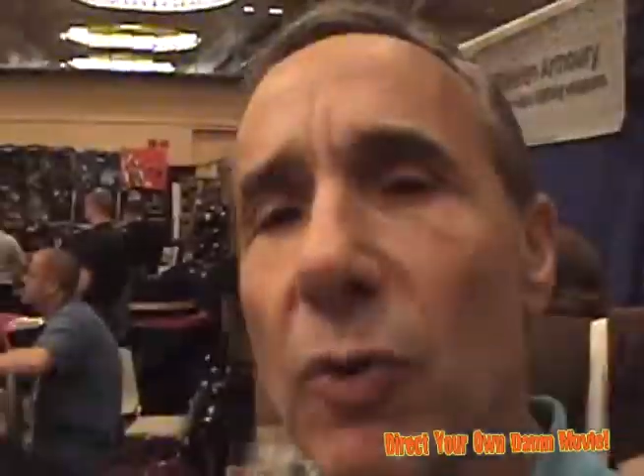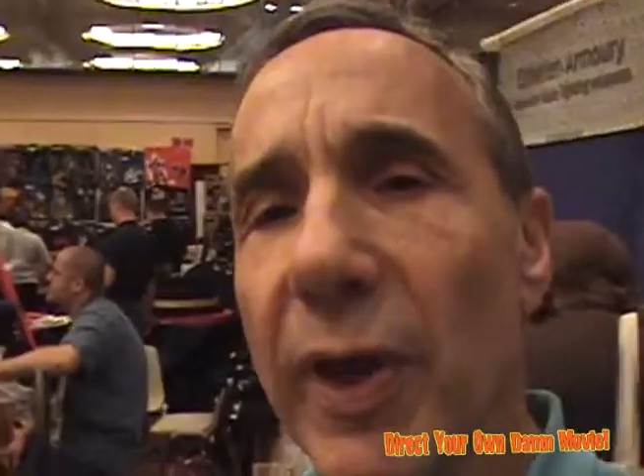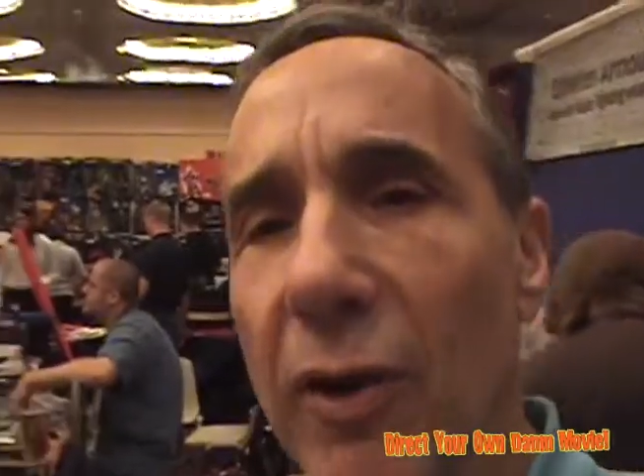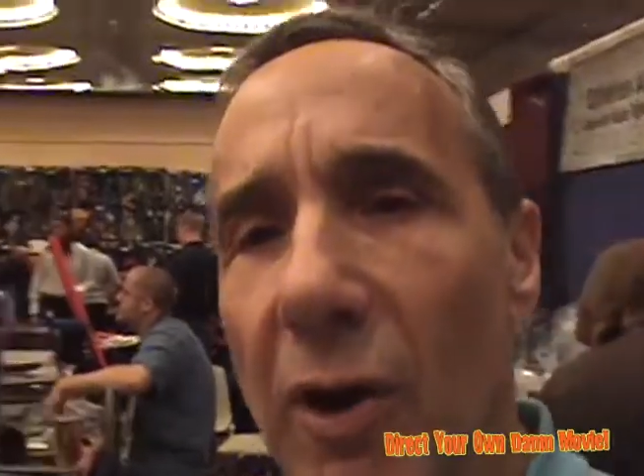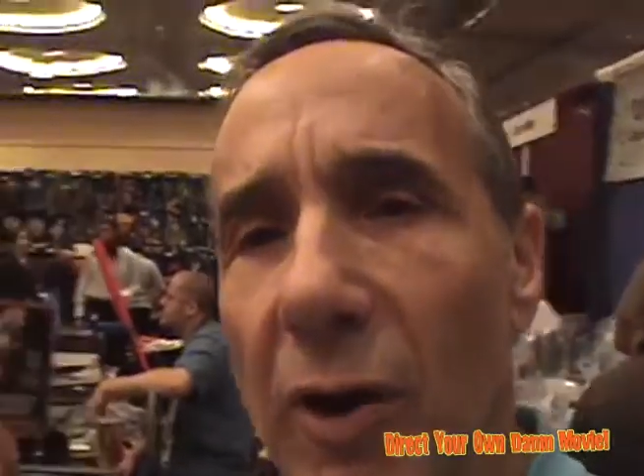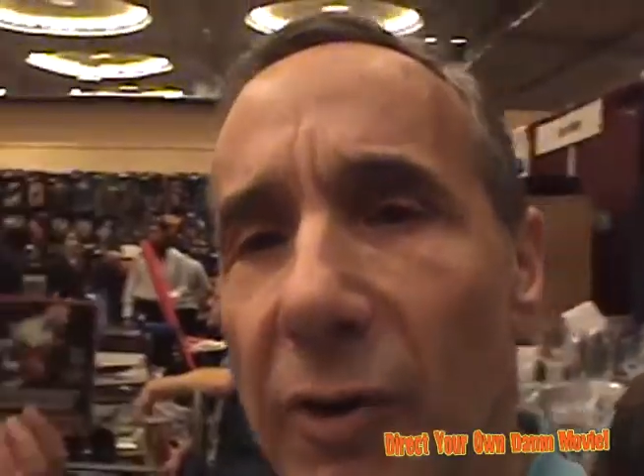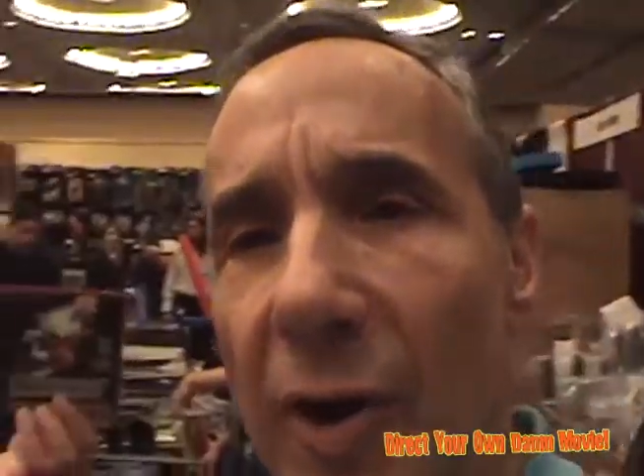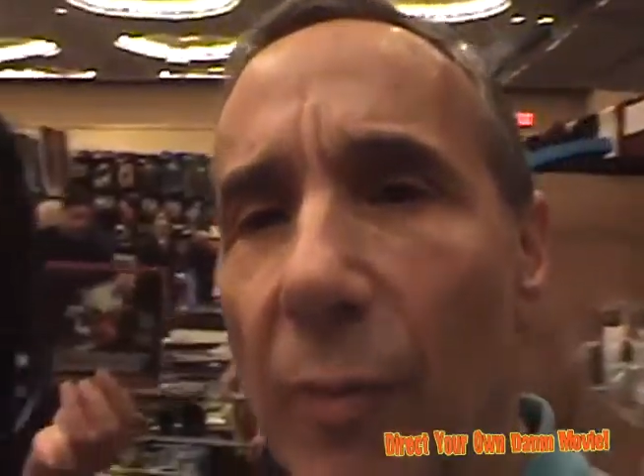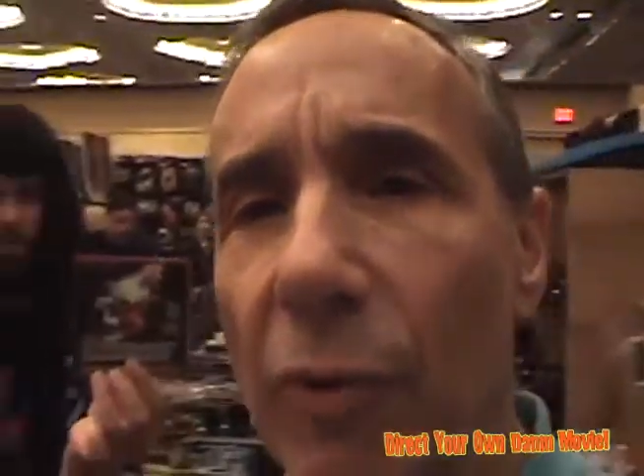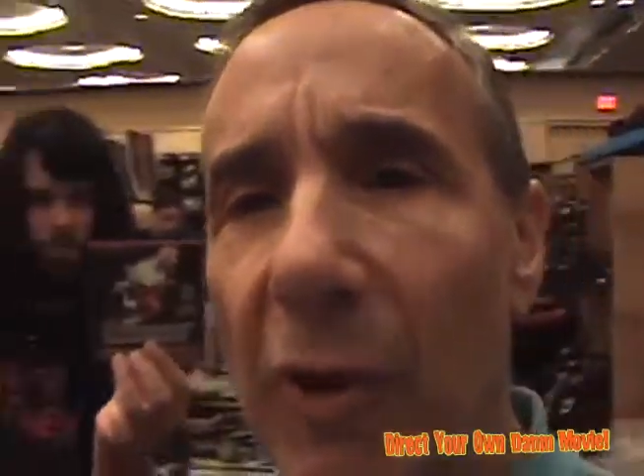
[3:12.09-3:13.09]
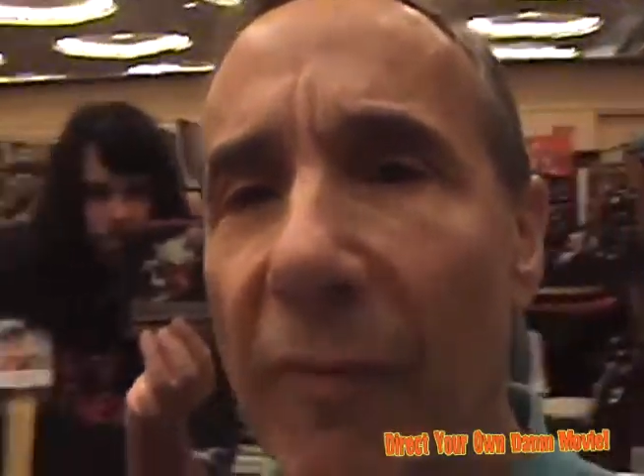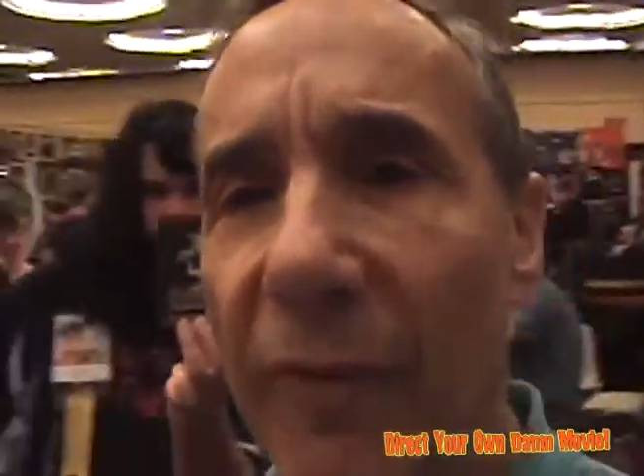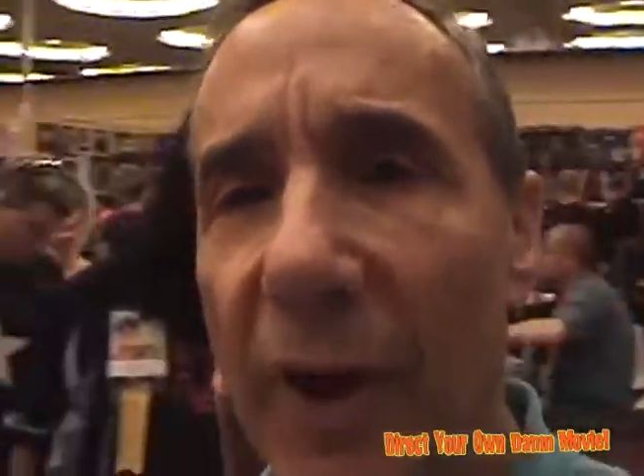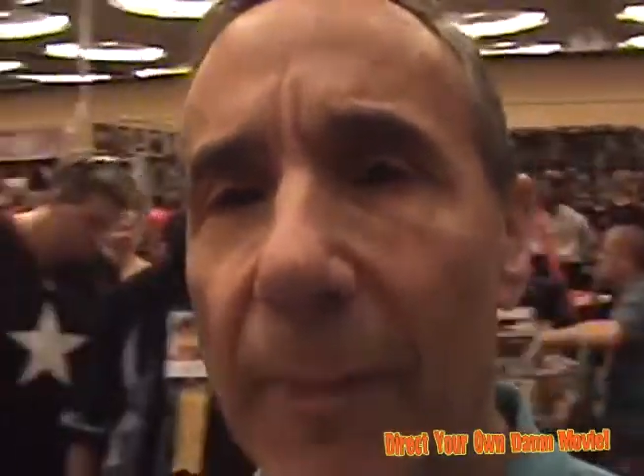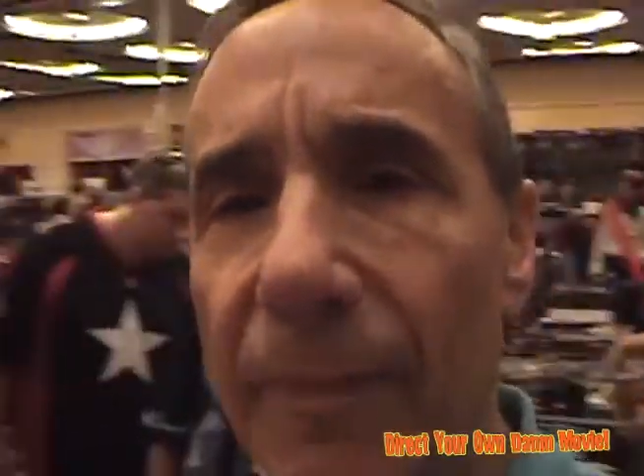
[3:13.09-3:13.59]
there are a number of
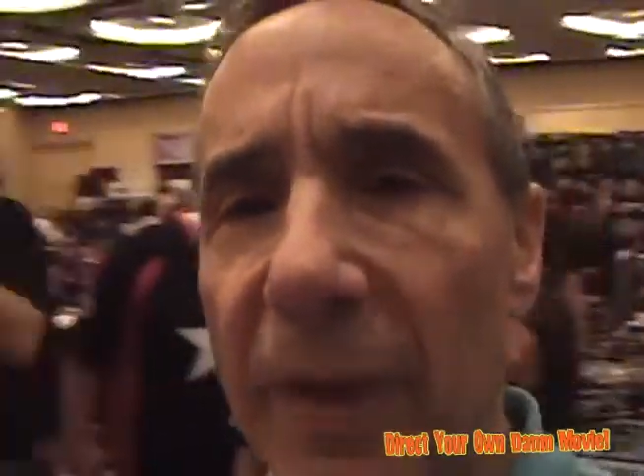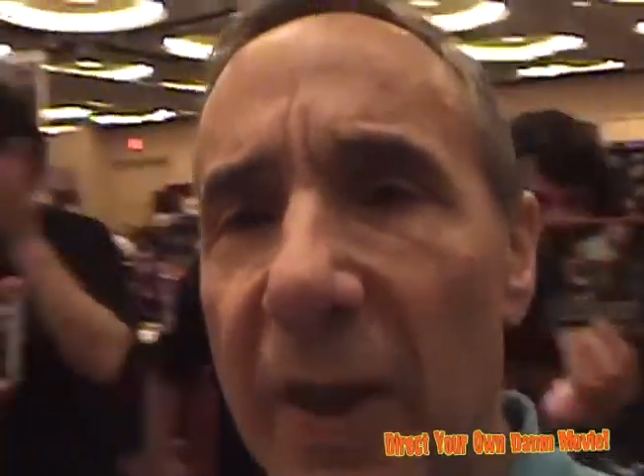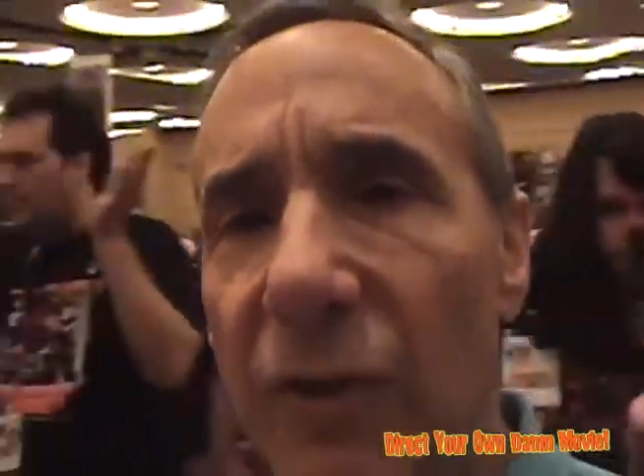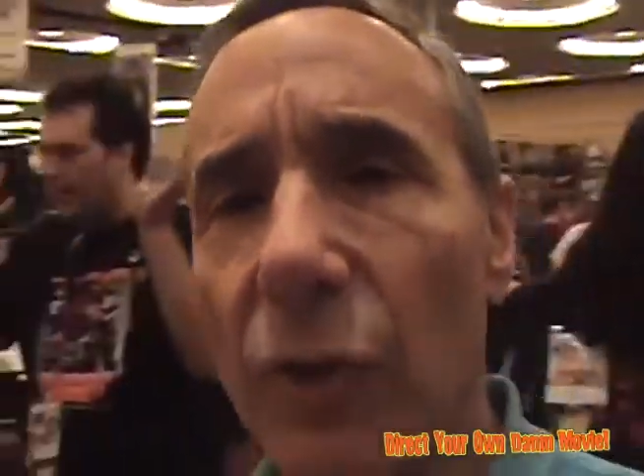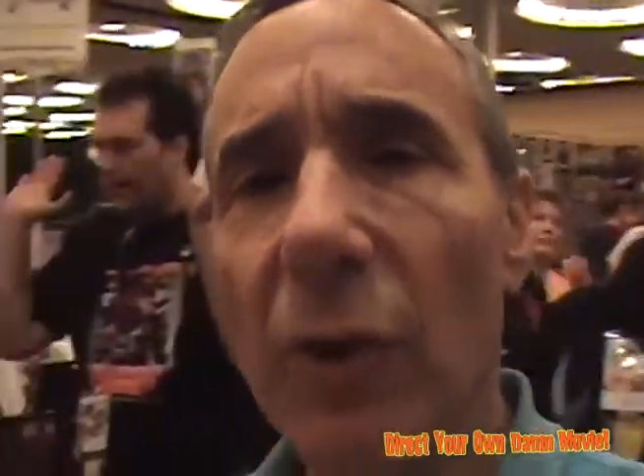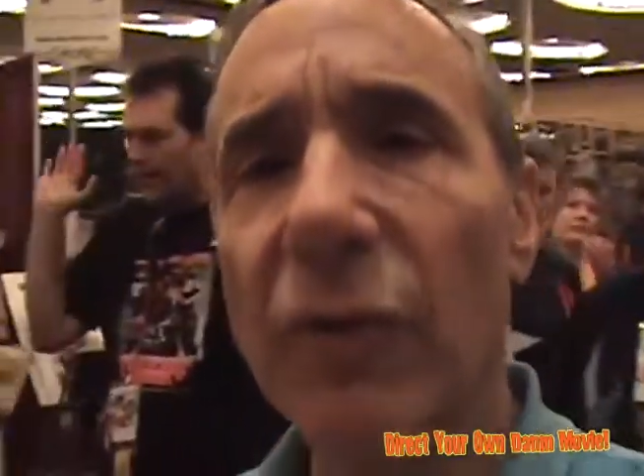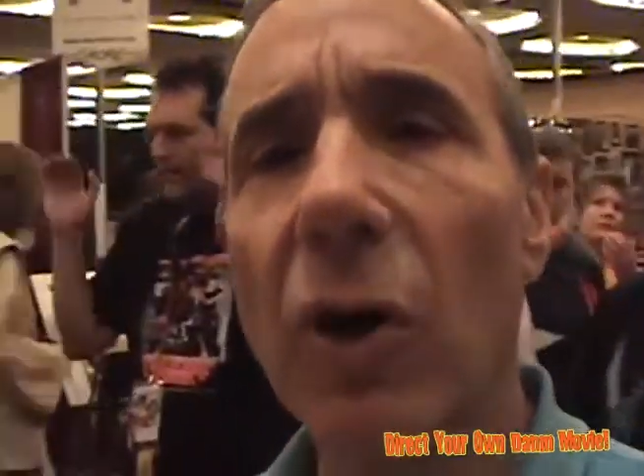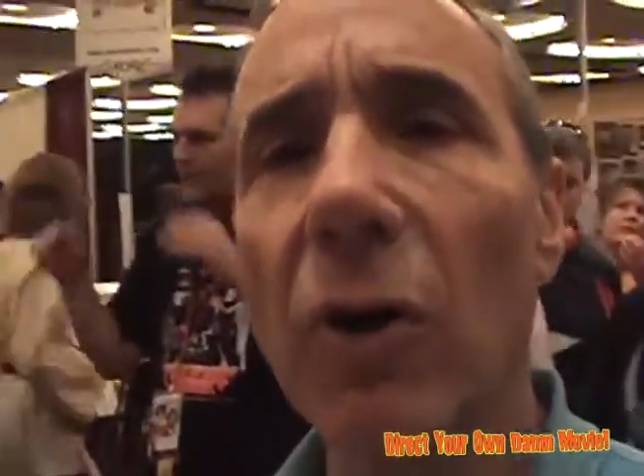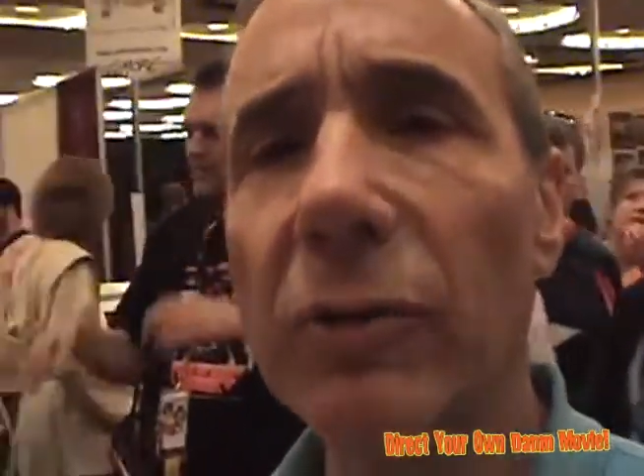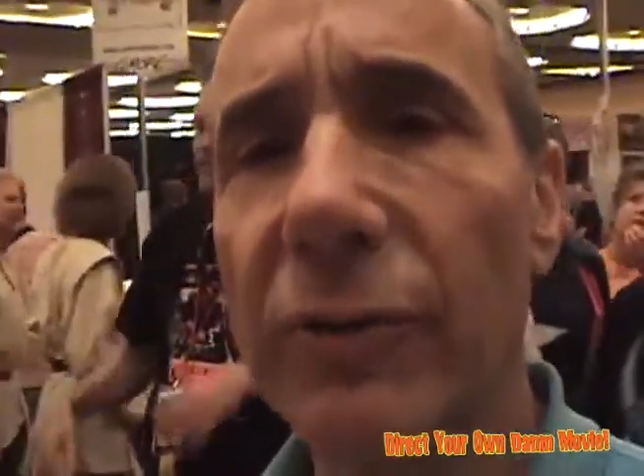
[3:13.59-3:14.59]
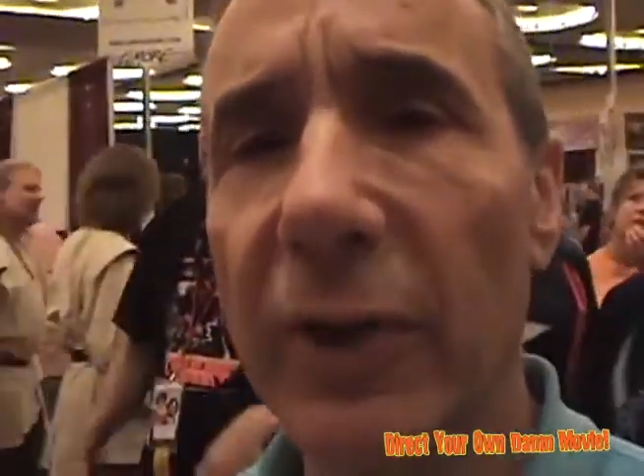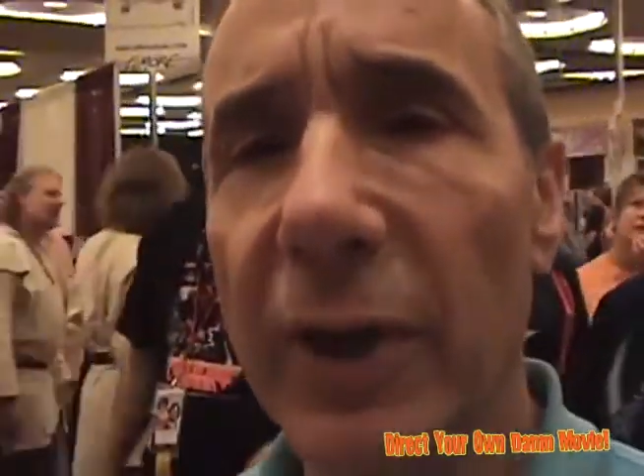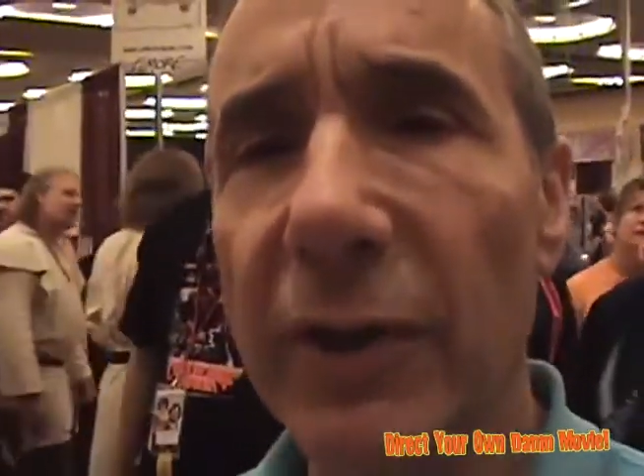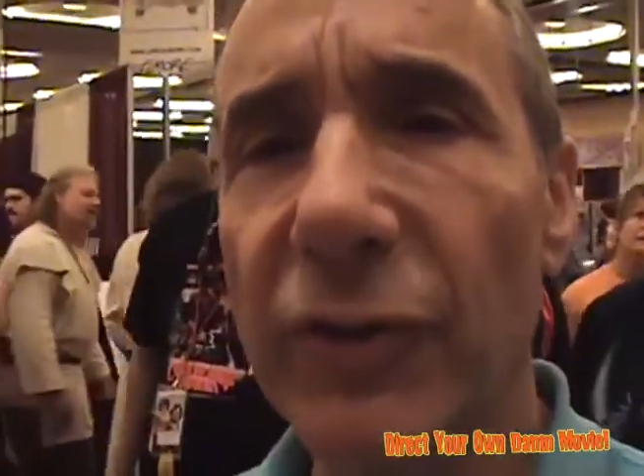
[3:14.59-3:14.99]
um, sort of cult uh,